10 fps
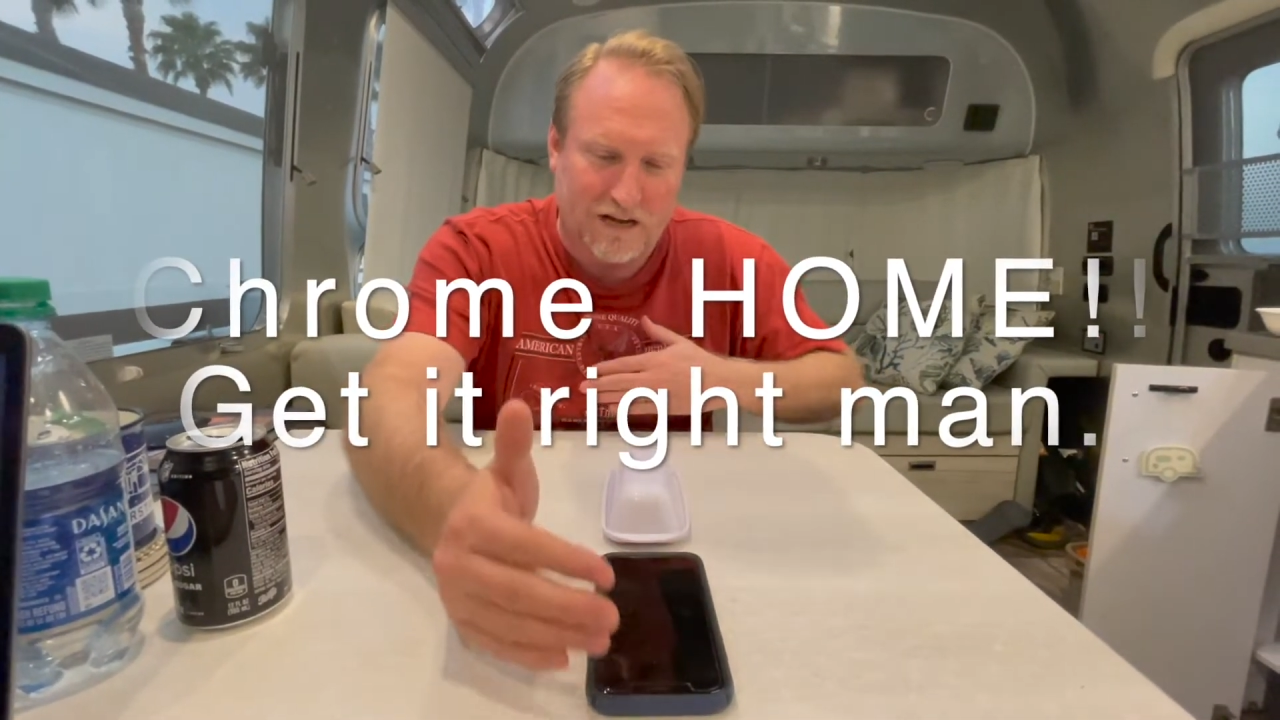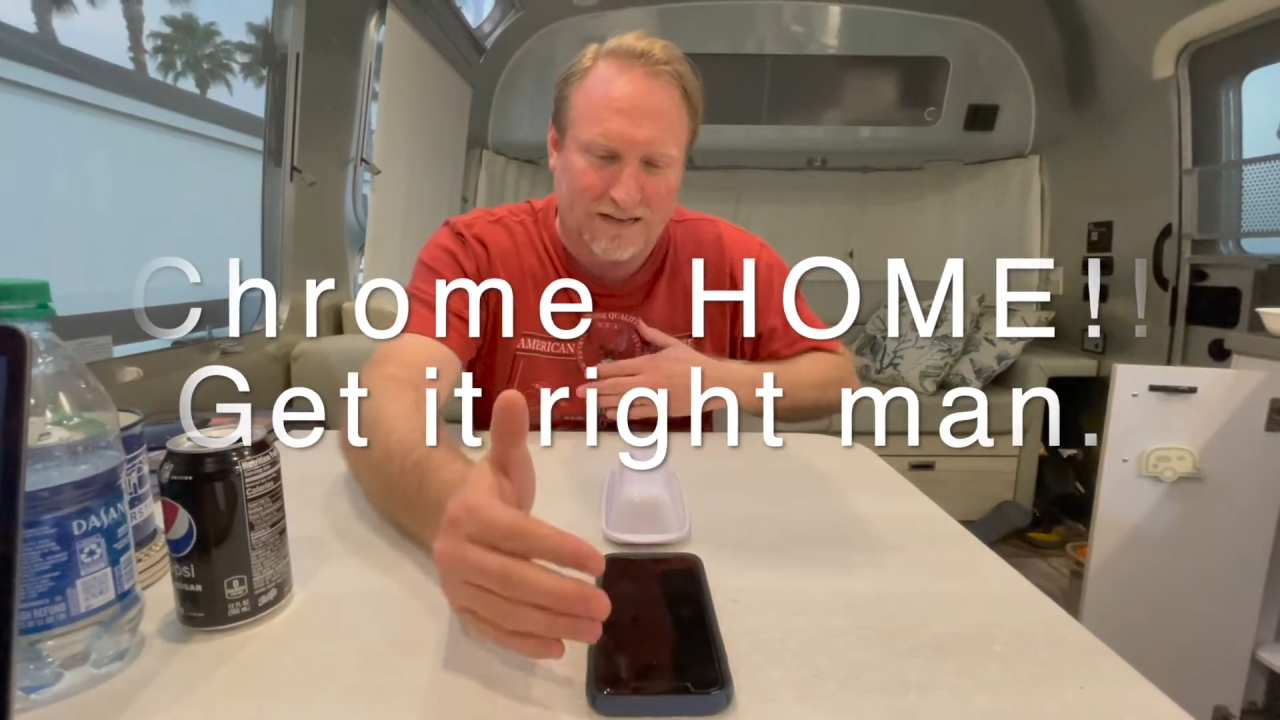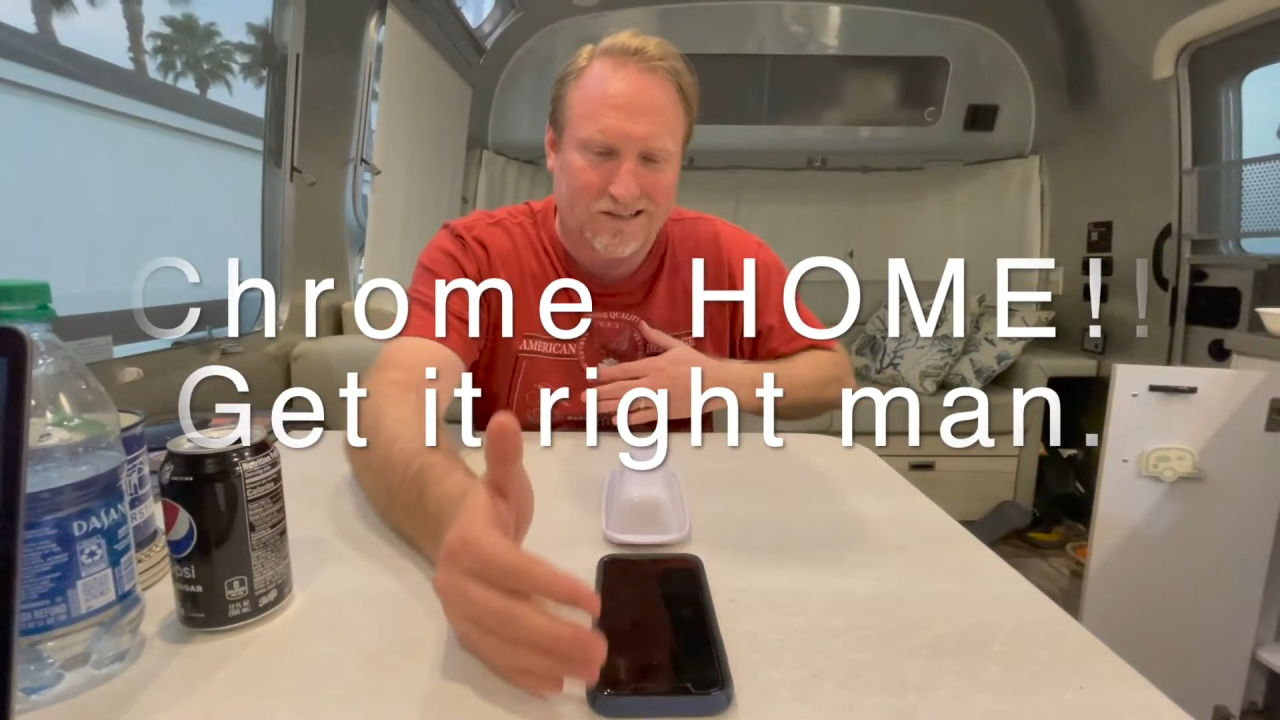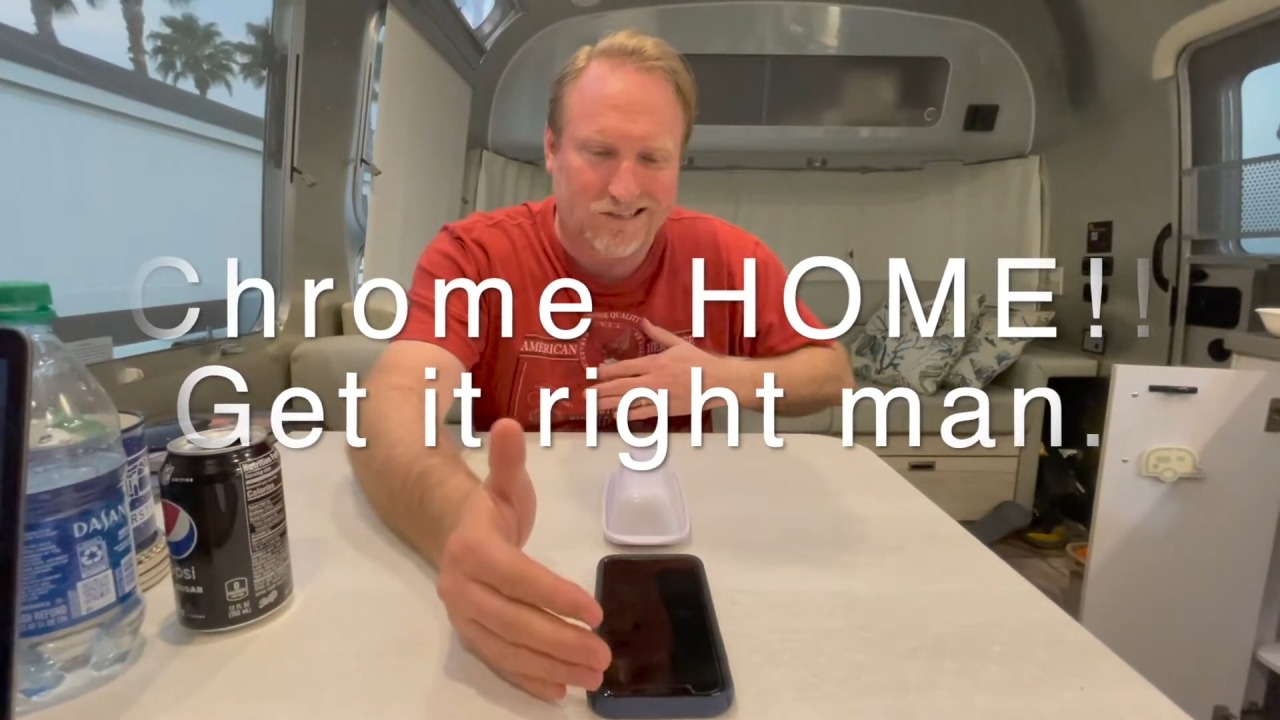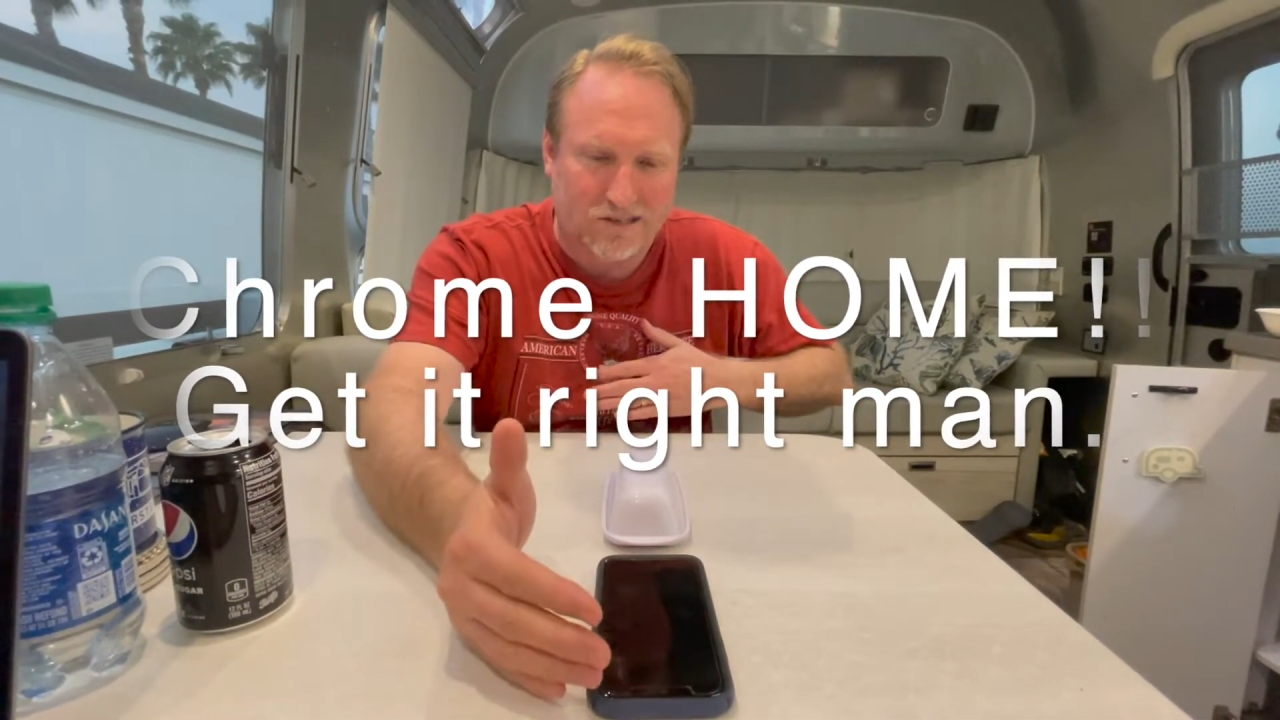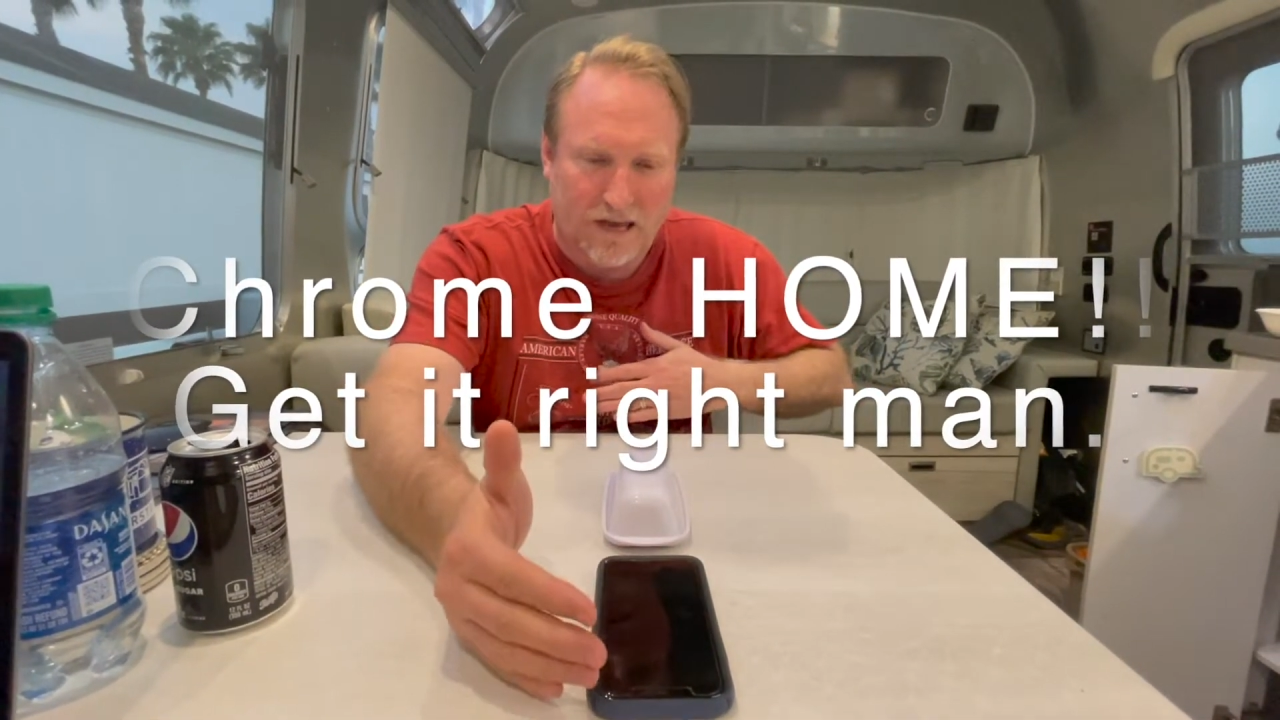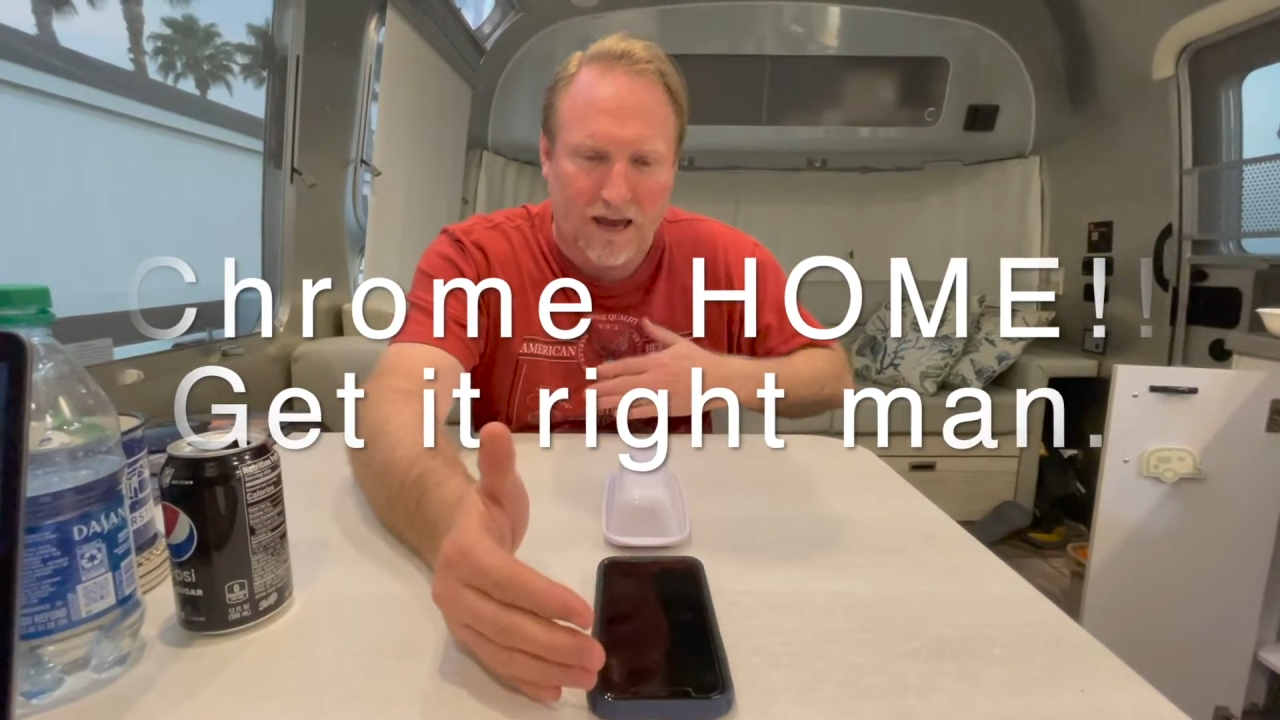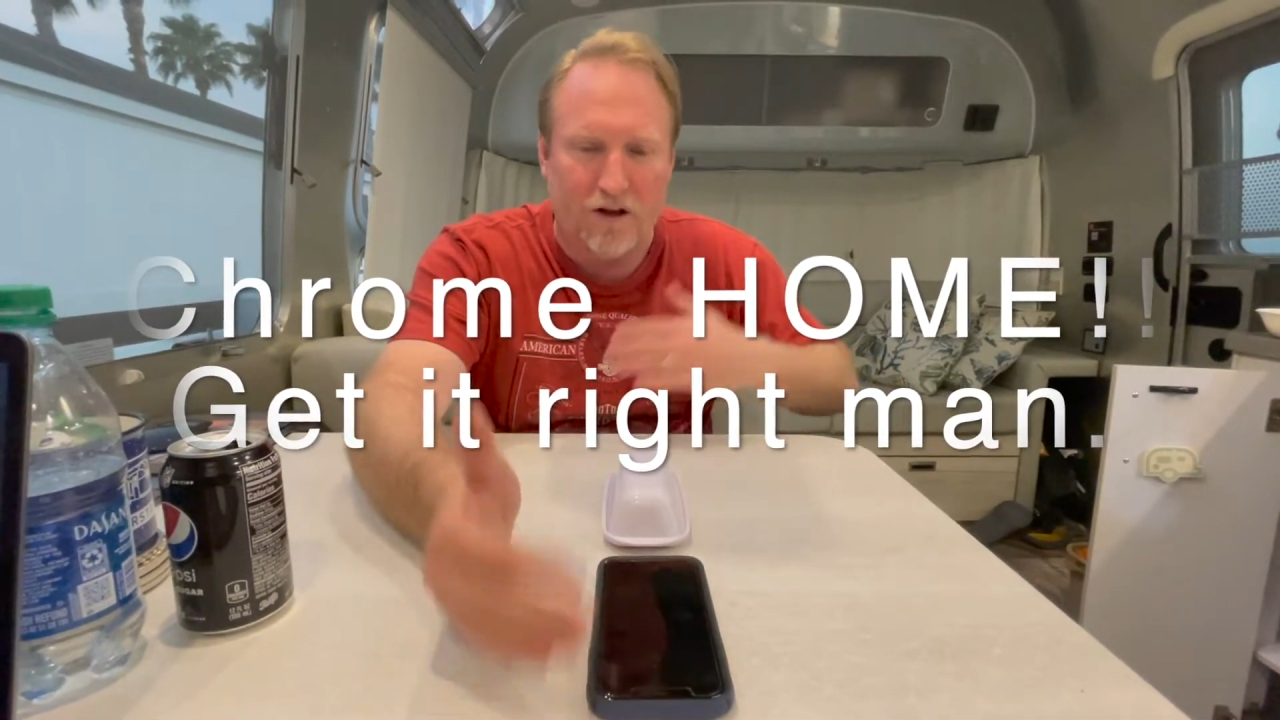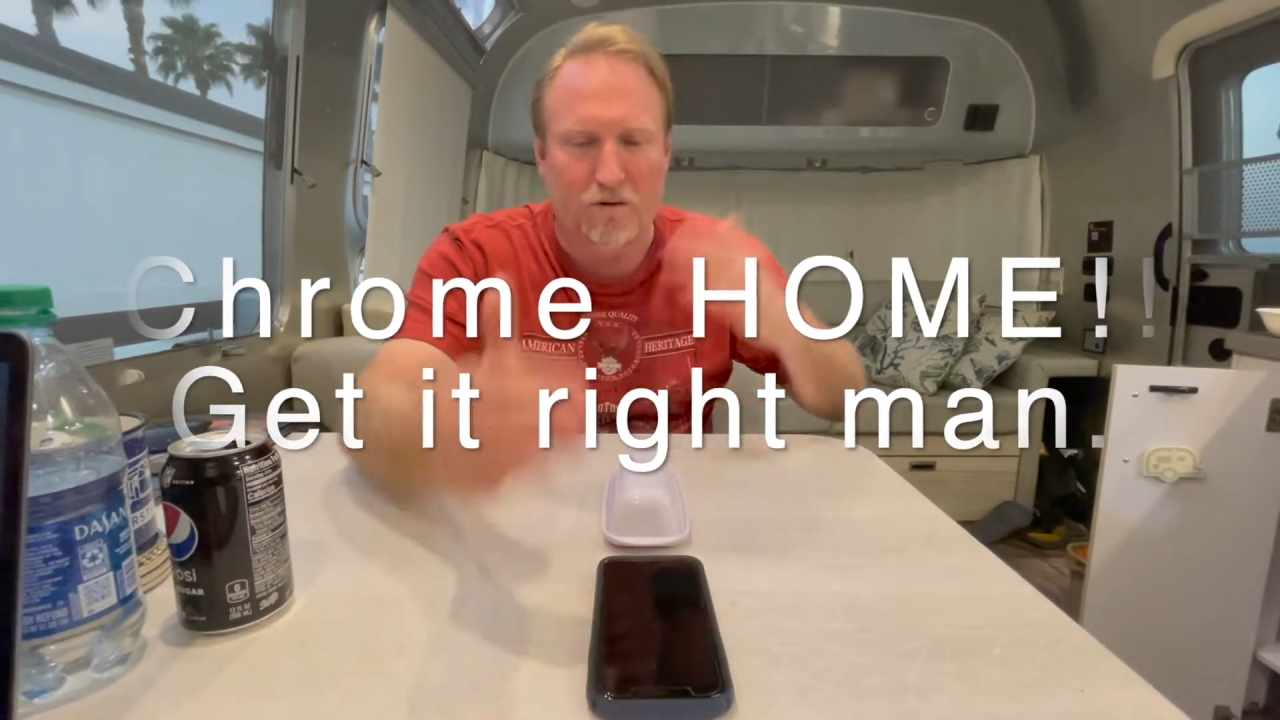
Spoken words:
to scale,